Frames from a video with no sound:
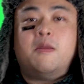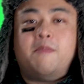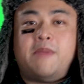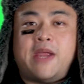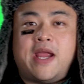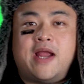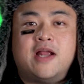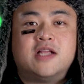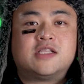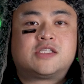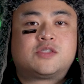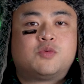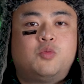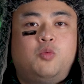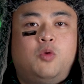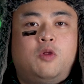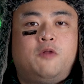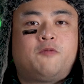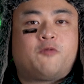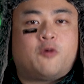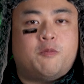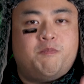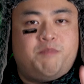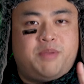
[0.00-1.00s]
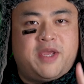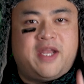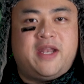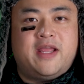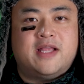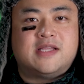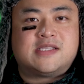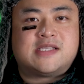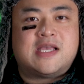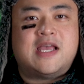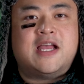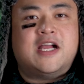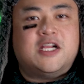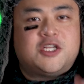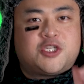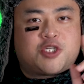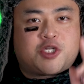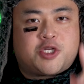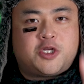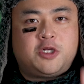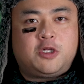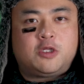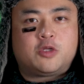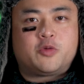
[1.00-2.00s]
Parents will forbid it.
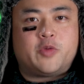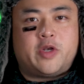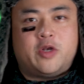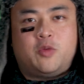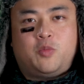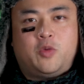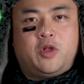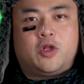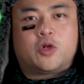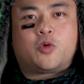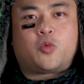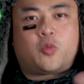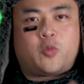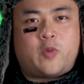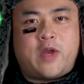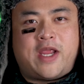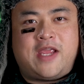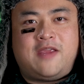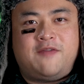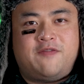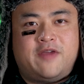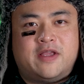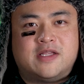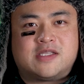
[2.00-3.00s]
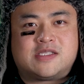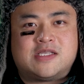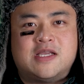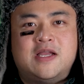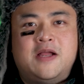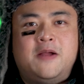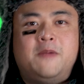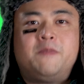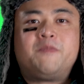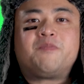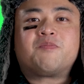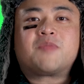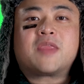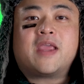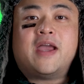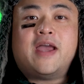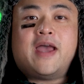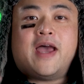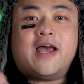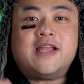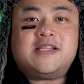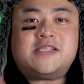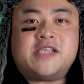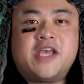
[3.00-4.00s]
Children will crave it.
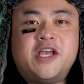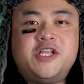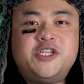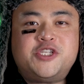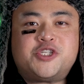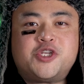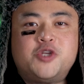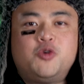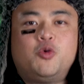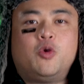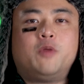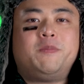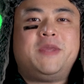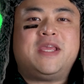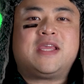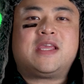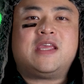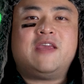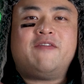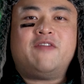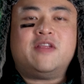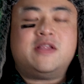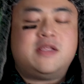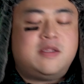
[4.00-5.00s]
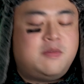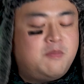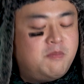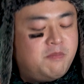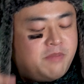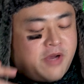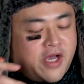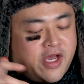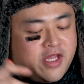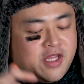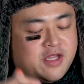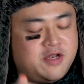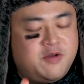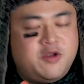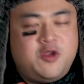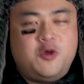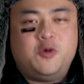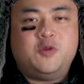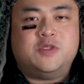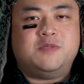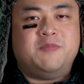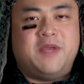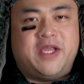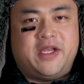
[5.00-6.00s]
Attention will be given by the
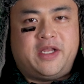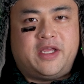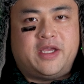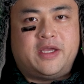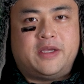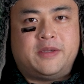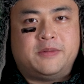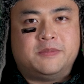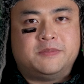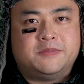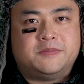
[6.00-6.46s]
news media.